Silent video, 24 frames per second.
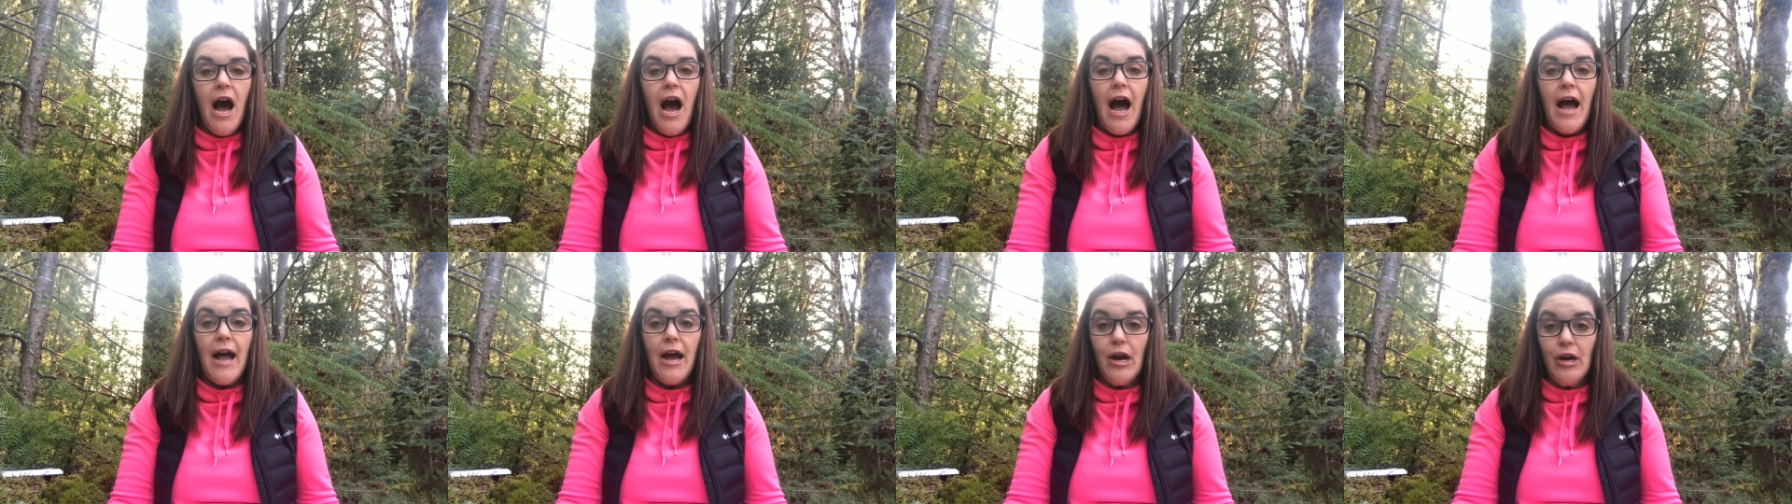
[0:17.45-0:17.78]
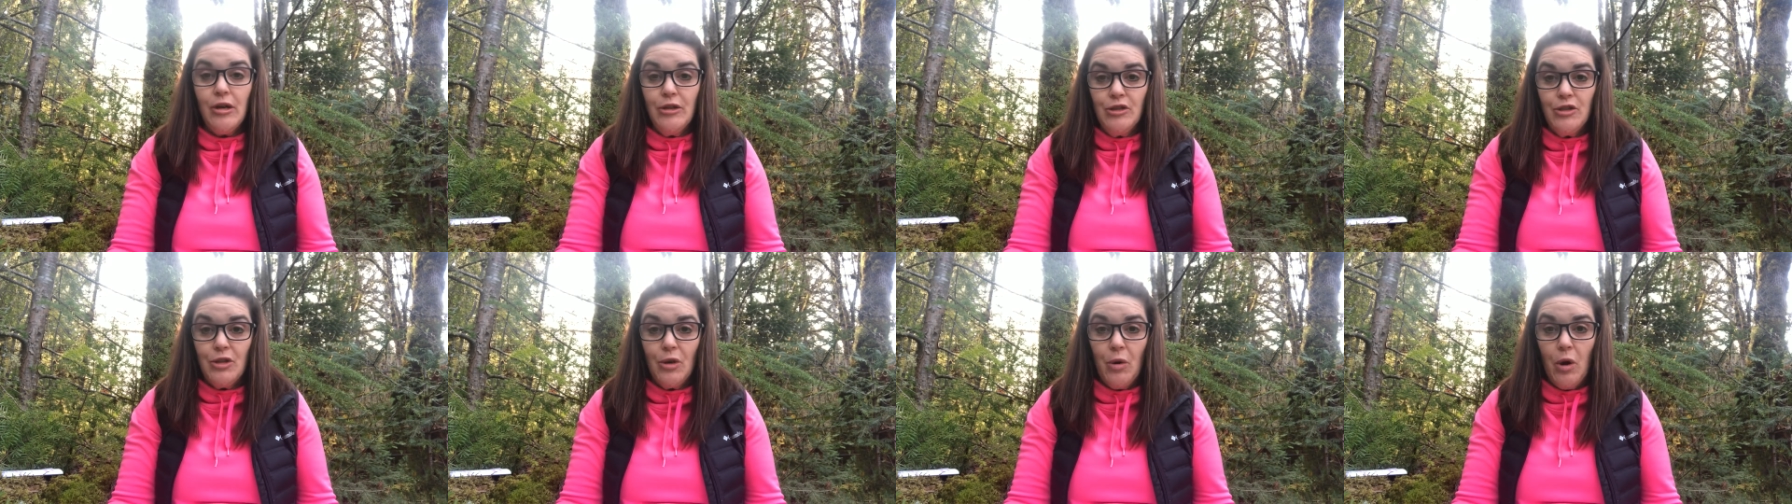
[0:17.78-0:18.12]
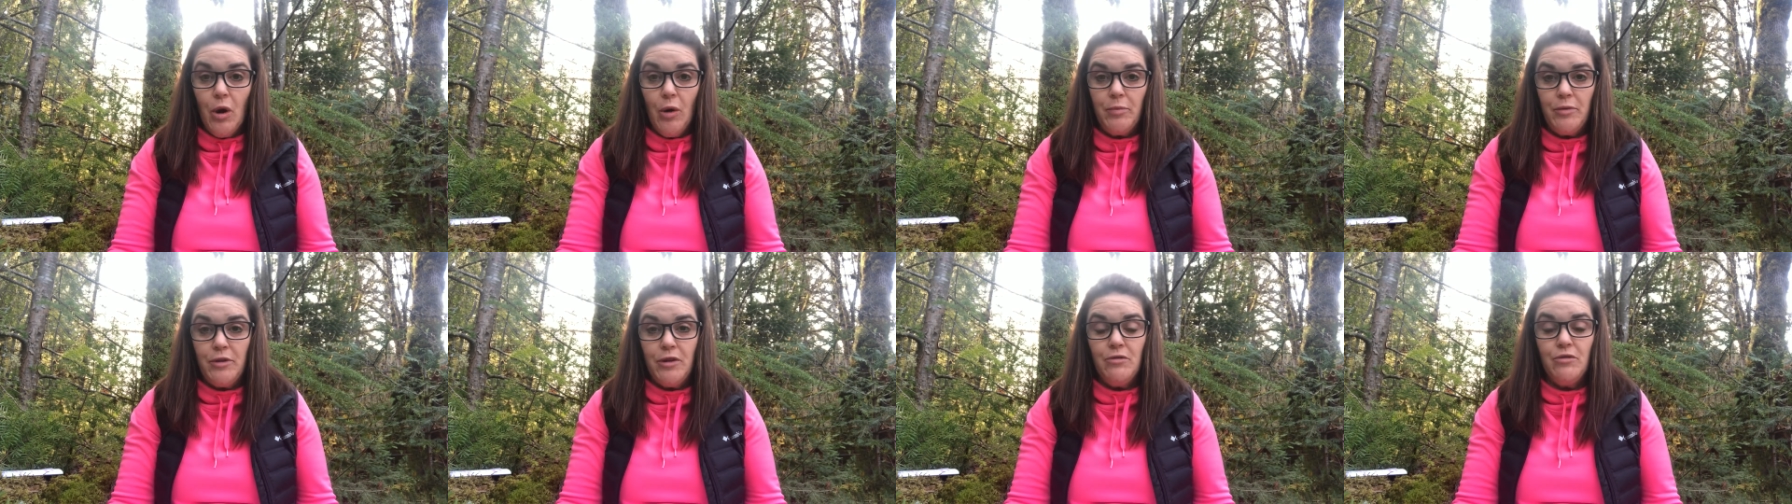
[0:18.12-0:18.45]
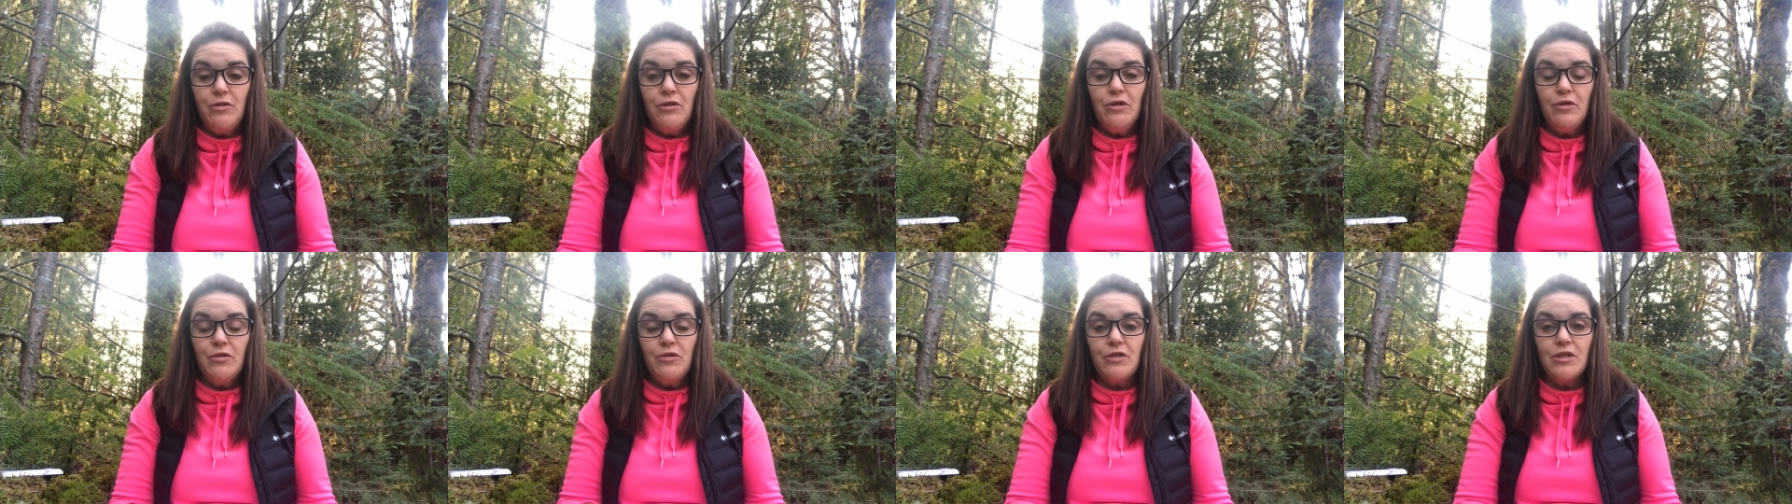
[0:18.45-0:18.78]
I also hope you
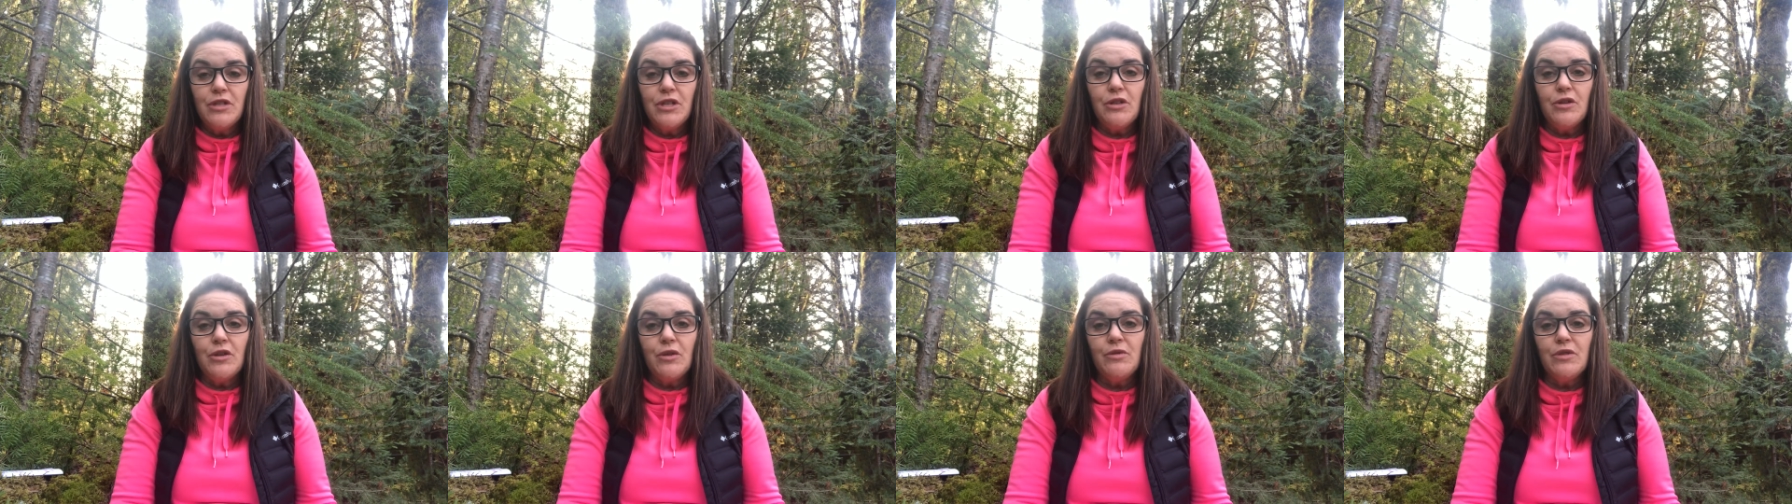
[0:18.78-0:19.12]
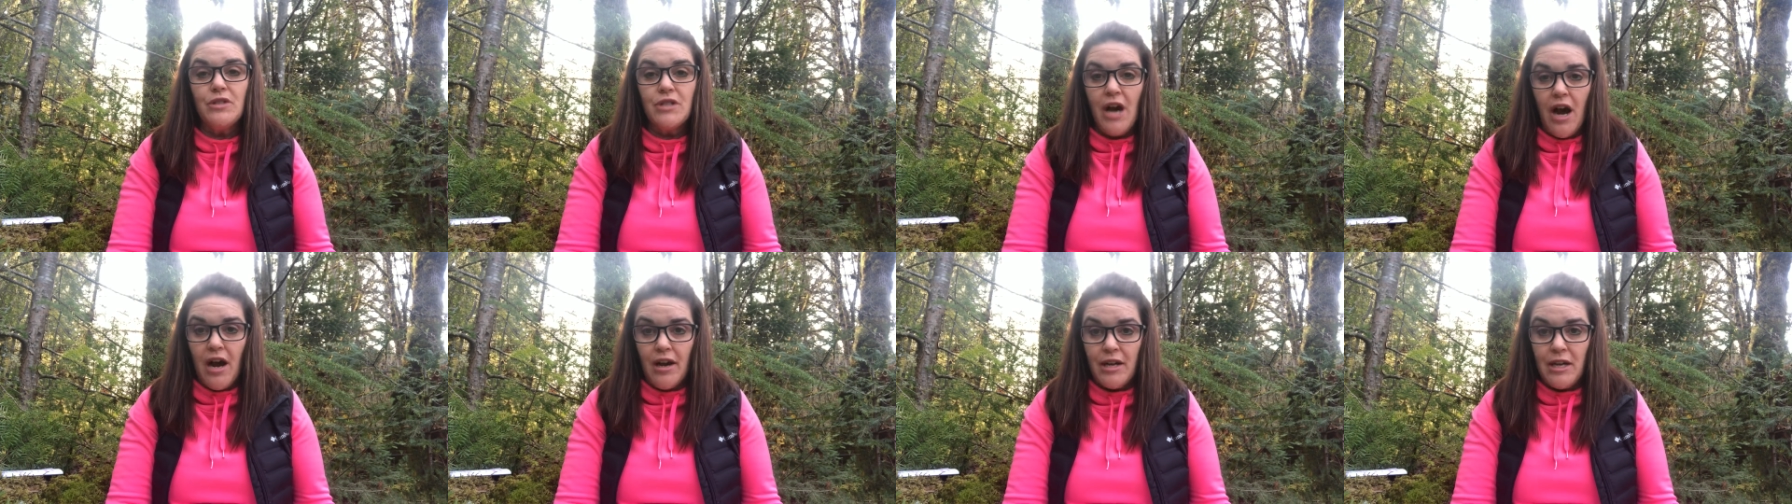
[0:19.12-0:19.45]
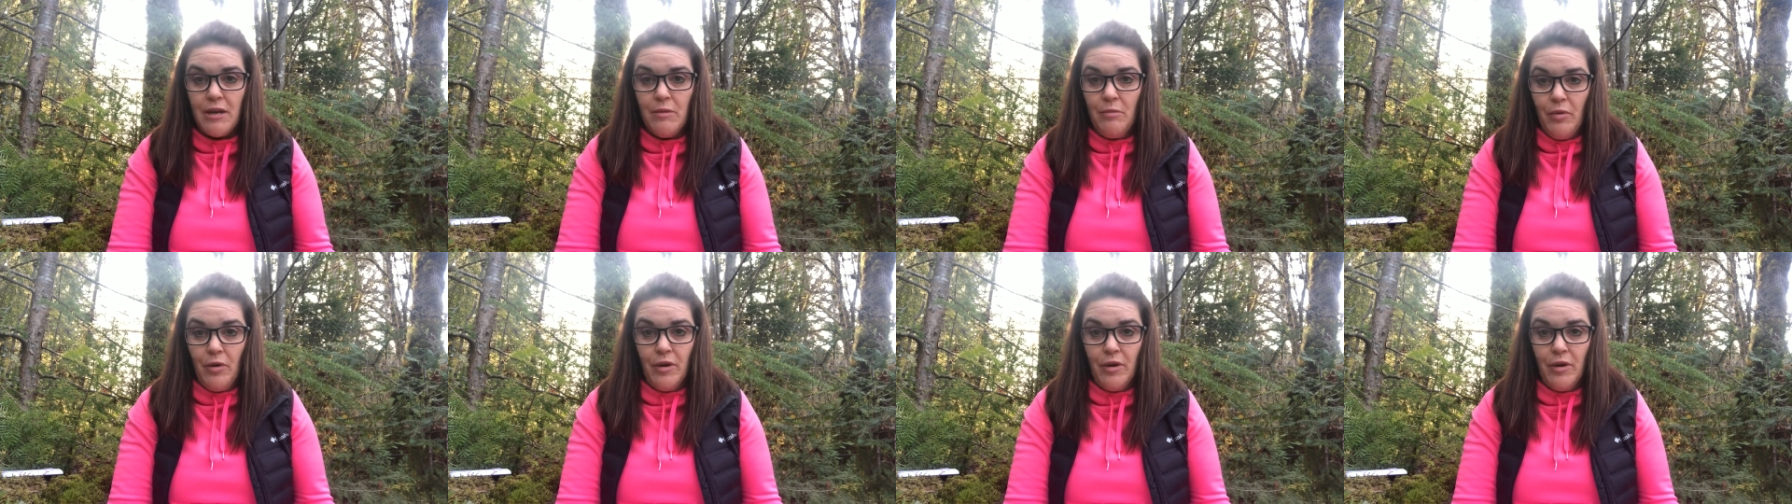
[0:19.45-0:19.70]
used those talking